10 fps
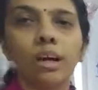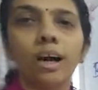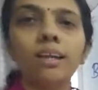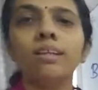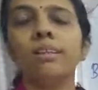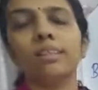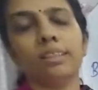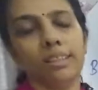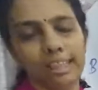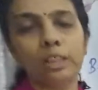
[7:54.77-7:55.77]
are
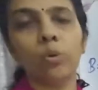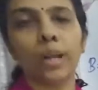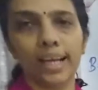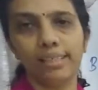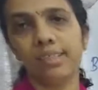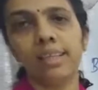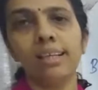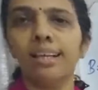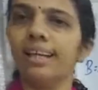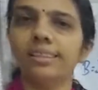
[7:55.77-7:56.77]
equivalent.
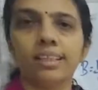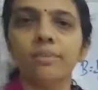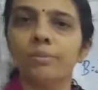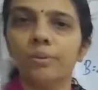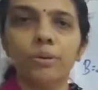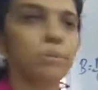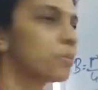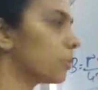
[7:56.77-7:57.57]
Like that we will be